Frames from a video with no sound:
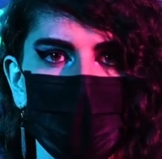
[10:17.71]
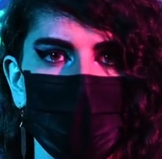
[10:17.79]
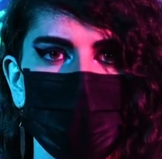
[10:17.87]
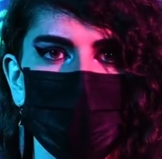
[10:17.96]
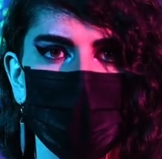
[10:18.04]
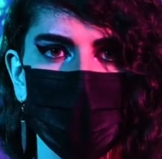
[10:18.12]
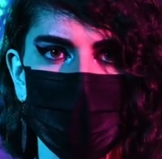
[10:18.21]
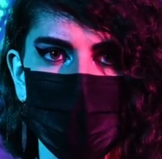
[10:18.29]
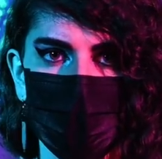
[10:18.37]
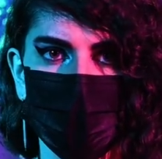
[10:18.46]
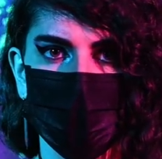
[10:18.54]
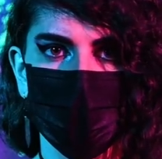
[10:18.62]
If you are
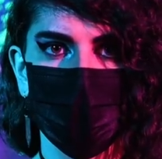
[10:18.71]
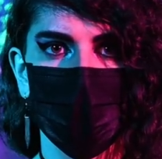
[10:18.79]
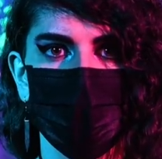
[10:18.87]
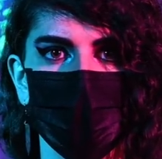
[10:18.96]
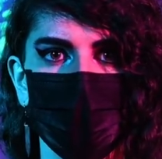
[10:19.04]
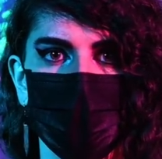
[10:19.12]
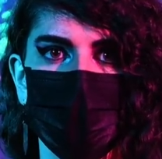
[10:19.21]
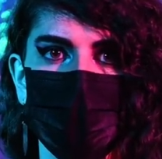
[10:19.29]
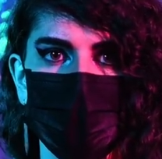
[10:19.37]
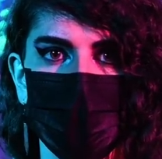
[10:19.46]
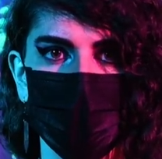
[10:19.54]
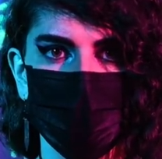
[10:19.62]
concealing your weapon in the
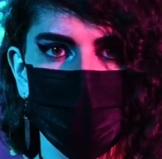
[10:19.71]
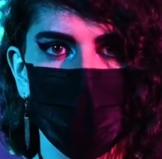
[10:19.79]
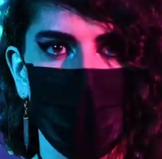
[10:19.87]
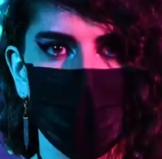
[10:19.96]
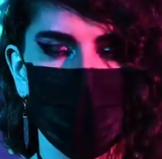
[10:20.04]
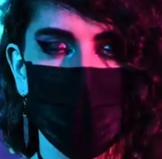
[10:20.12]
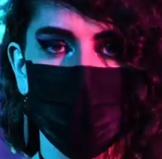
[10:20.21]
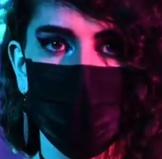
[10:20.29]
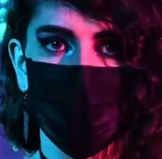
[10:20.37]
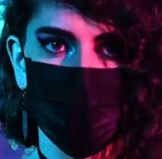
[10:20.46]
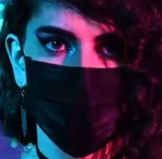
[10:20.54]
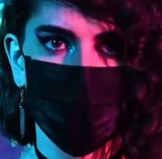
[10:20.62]
small of your back, you
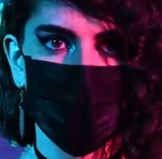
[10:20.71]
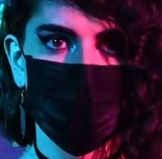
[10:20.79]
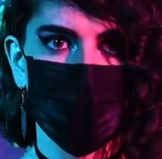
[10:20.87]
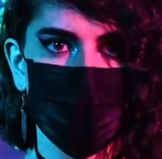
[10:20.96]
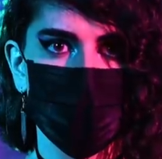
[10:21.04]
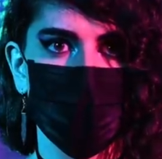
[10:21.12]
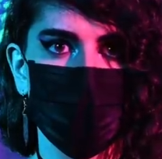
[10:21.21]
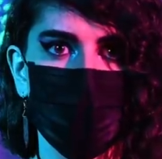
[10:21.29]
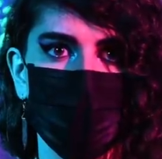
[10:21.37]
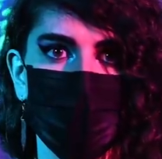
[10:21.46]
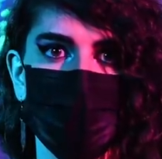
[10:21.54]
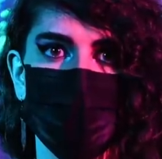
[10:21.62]
especially need to consider
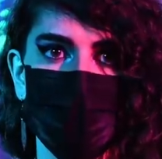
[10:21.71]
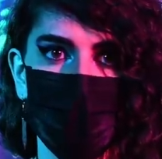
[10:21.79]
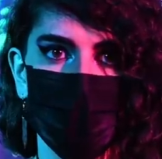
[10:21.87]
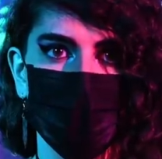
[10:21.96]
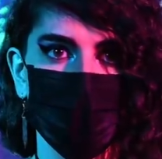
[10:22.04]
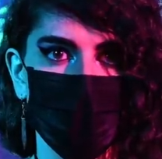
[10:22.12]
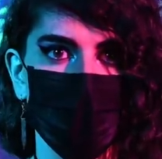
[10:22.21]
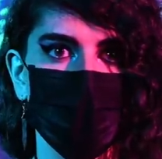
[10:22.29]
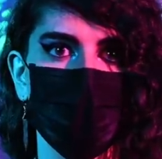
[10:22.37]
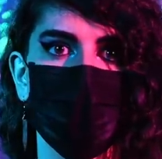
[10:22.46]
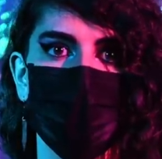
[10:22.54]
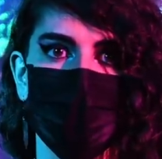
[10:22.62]
whether you're standing a lot
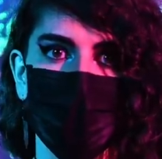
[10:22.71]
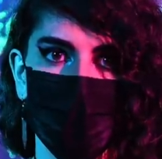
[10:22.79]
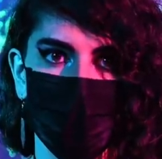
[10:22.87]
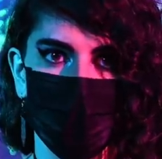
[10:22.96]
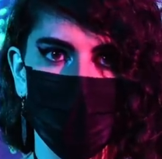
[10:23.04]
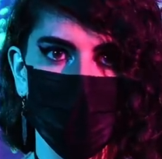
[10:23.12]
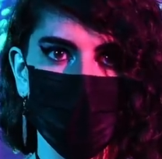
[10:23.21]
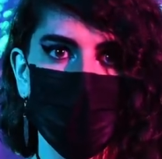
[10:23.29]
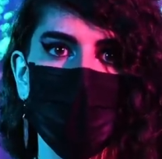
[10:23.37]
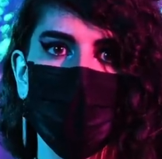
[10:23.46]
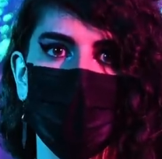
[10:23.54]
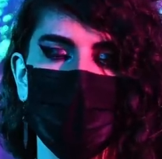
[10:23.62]
or sitting a lot,
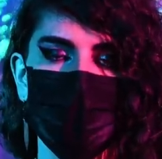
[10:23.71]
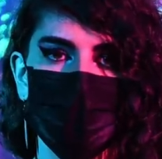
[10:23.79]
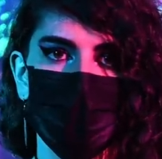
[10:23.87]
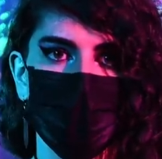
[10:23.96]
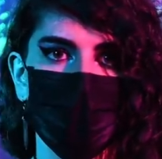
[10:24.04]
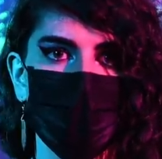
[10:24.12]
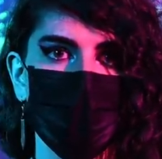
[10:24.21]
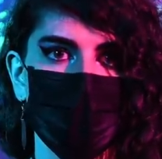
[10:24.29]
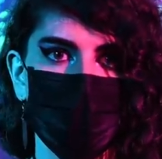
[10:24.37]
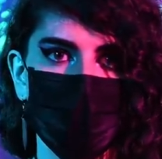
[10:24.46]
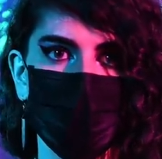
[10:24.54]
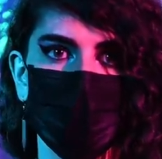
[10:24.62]
as sitting can be
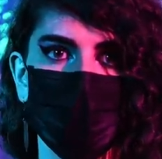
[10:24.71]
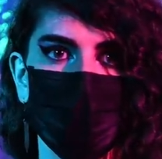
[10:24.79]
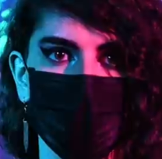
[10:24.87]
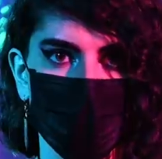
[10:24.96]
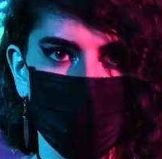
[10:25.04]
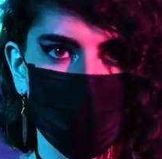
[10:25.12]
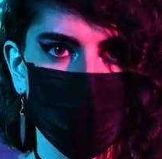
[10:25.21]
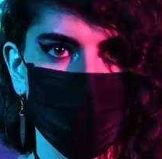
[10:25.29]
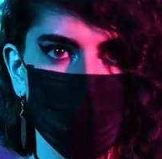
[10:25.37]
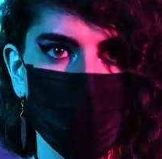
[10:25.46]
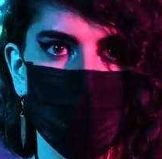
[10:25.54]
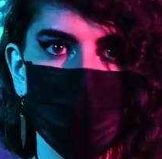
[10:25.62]
generally
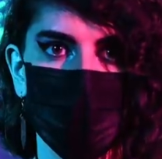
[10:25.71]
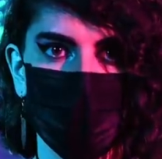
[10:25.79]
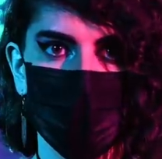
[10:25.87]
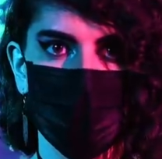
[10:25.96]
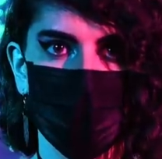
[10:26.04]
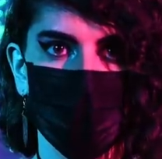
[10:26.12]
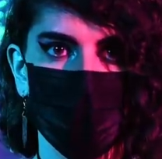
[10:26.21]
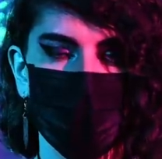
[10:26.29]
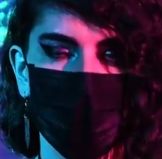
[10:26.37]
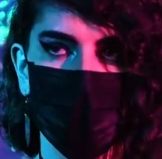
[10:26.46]
uncomfortable if you're doing so.